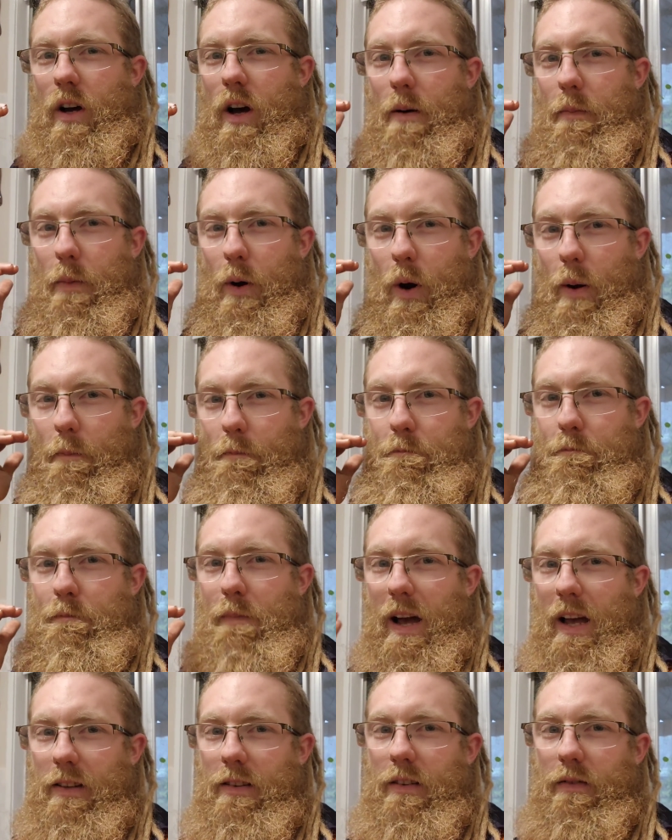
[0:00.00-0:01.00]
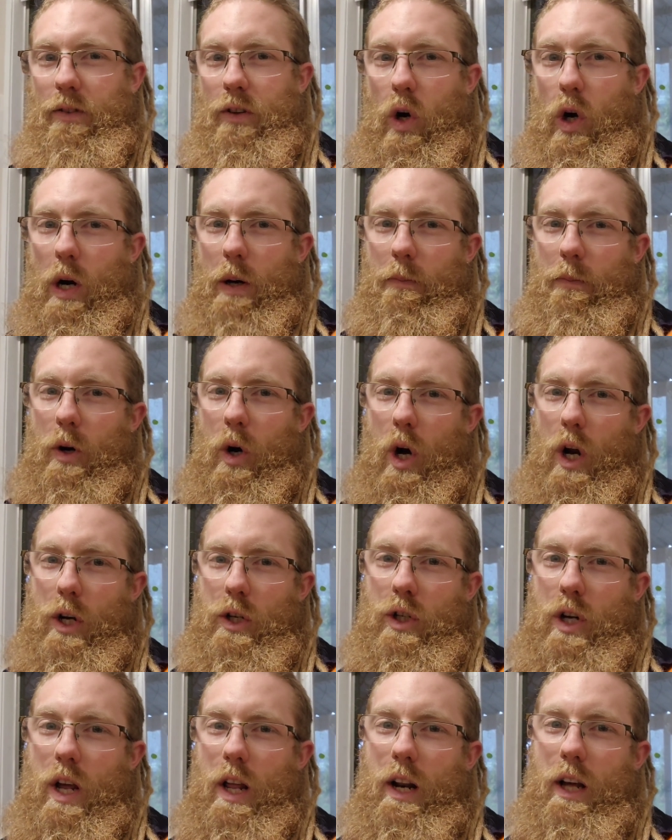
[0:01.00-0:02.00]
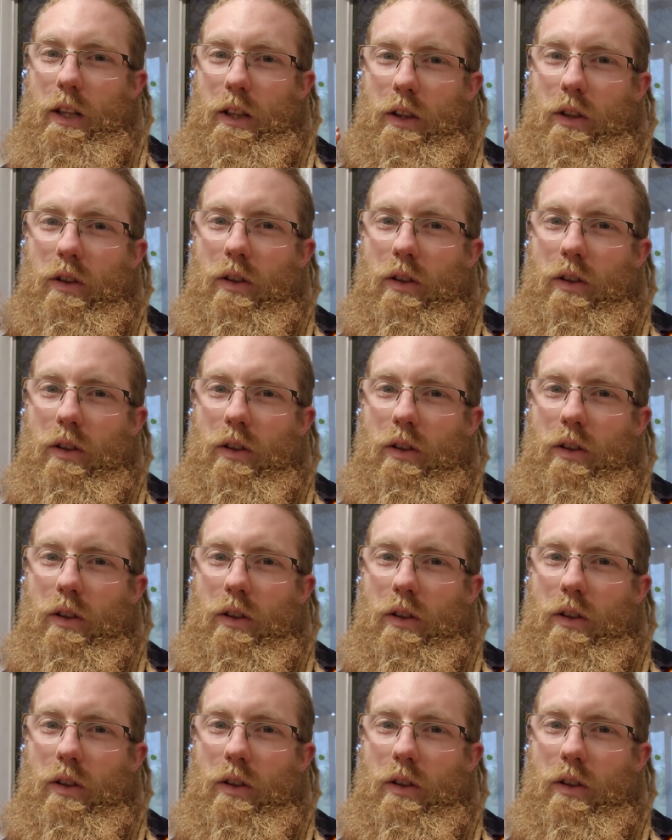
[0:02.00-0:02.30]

I'm on a massive time crunch and I